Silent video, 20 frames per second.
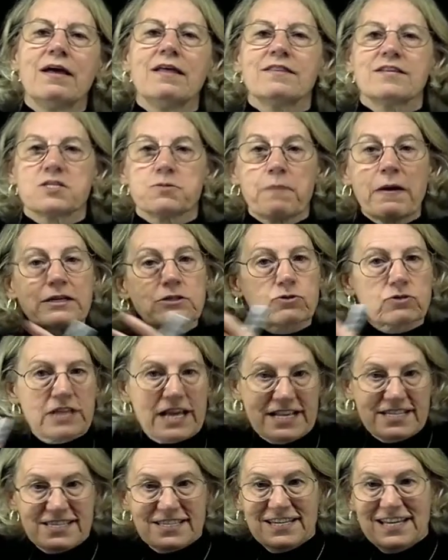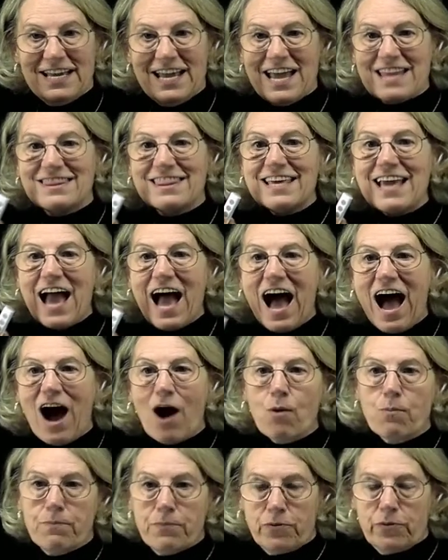the spectral density at the
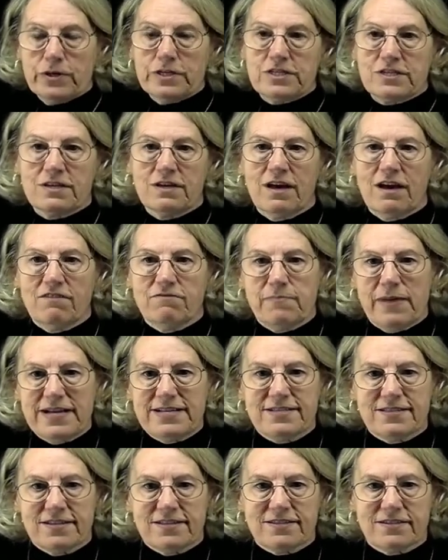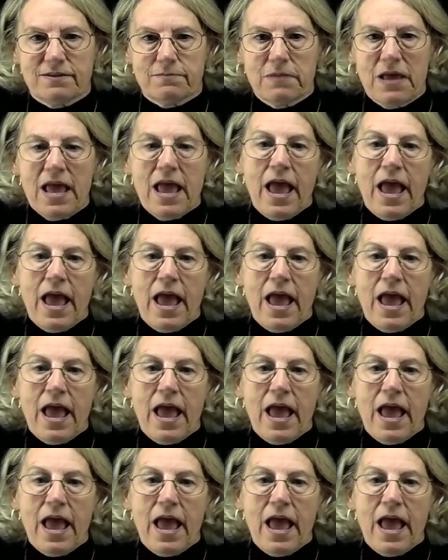output of my system,